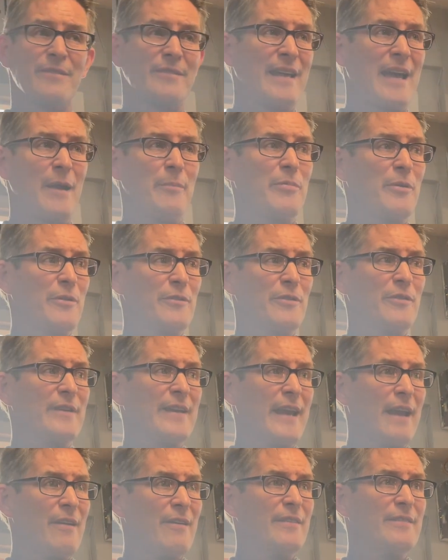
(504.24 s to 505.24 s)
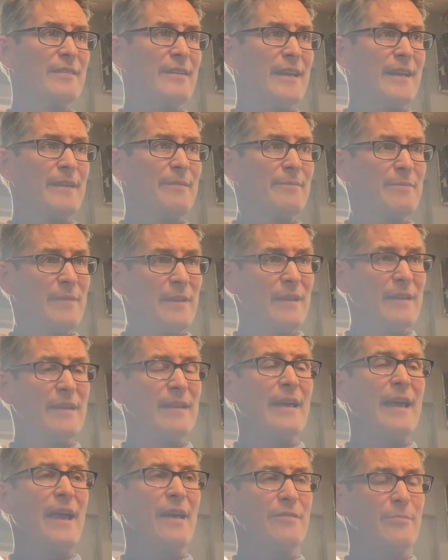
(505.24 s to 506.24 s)
not a personal guarantee.
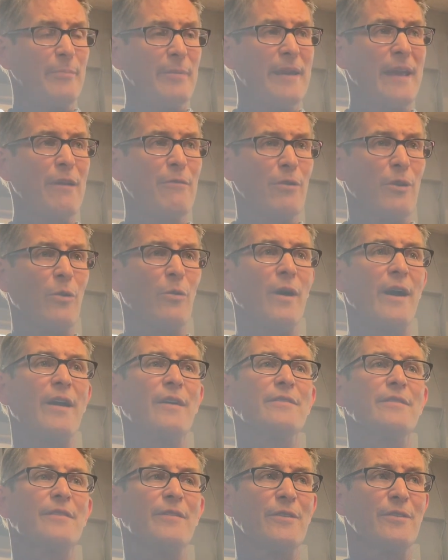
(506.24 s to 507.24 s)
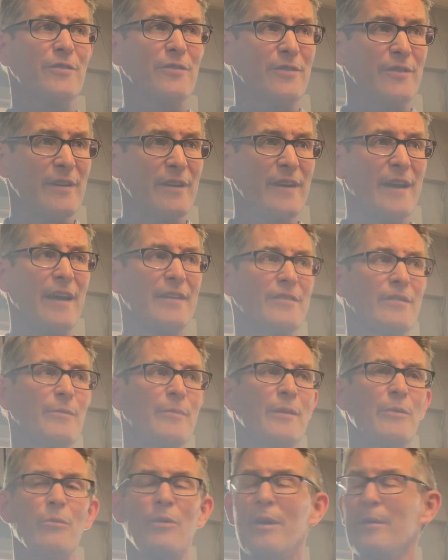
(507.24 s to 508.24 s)
SBA requires that there still has to
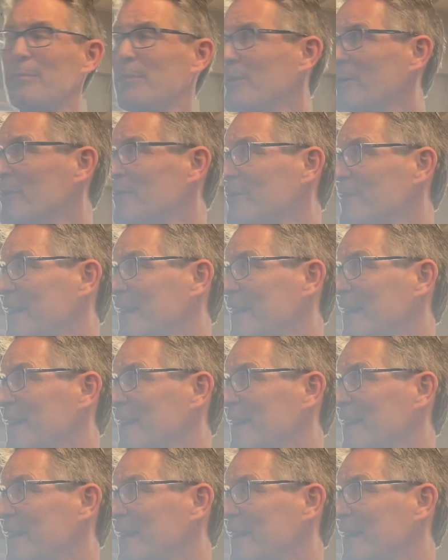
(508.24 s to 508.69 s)
be one person